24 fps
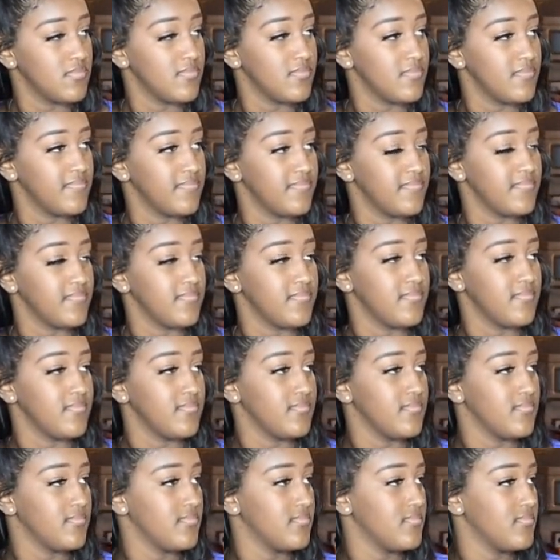
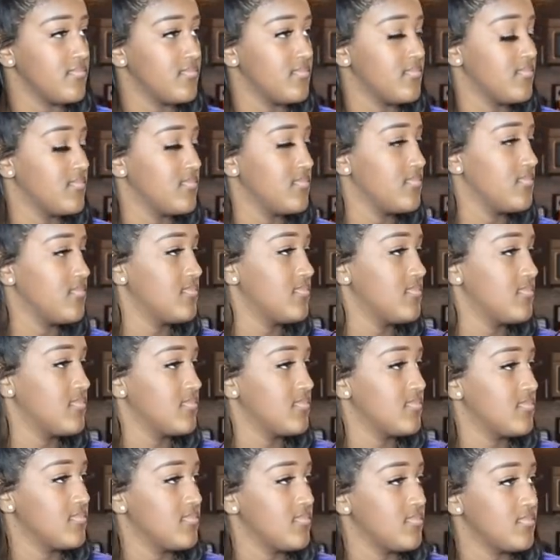
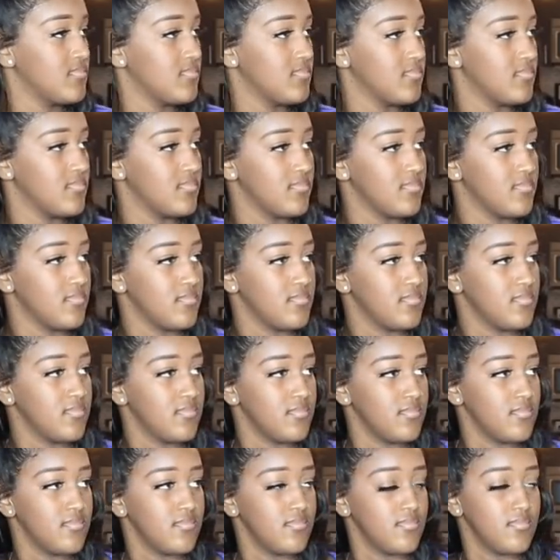
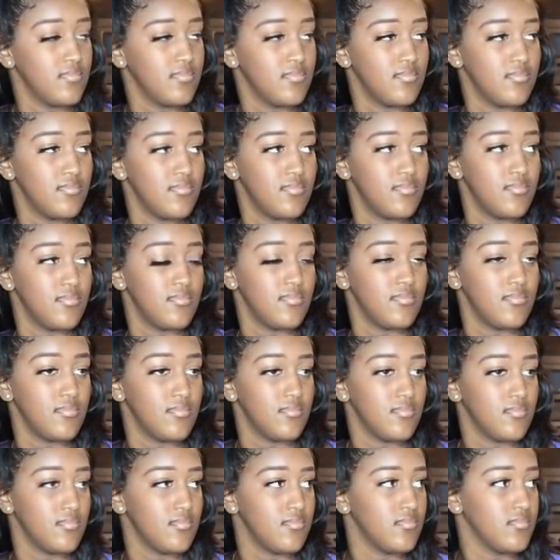
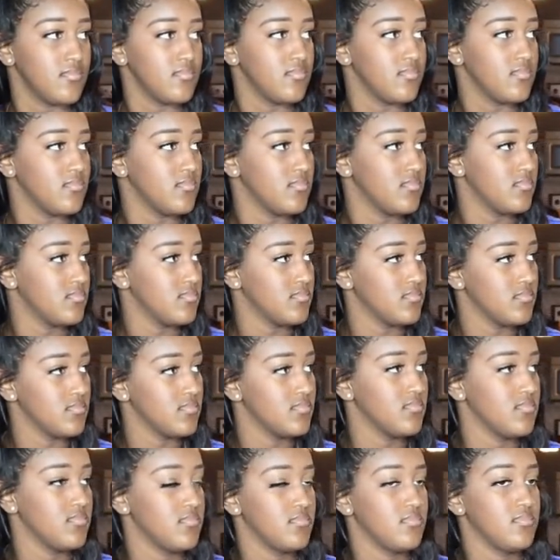
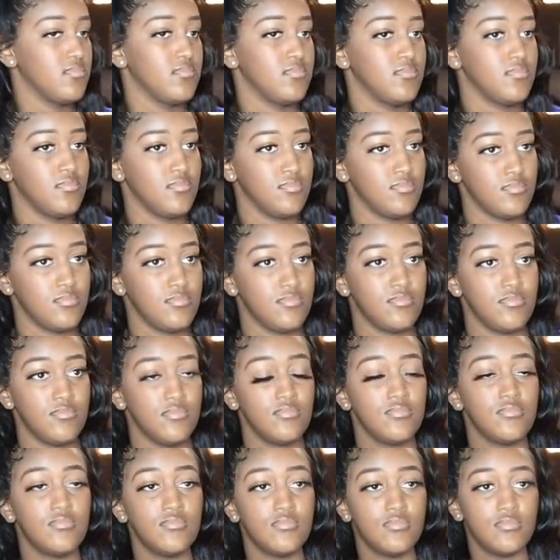
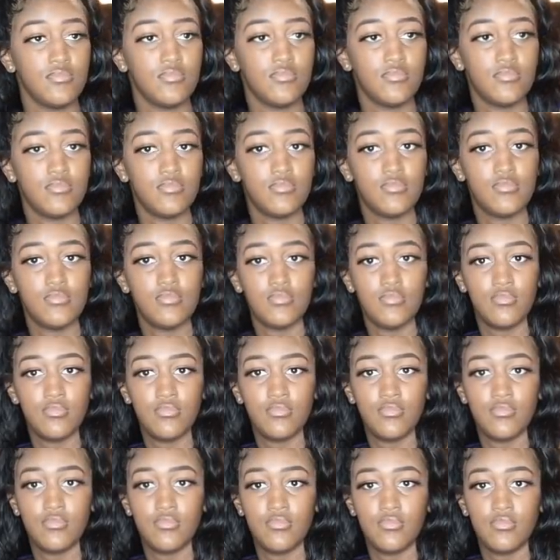
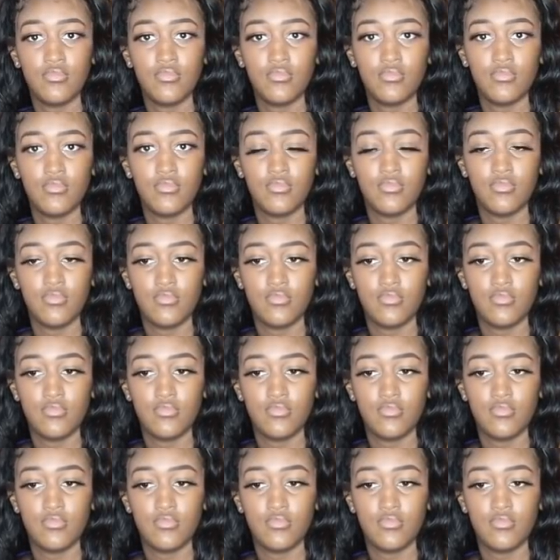(silent)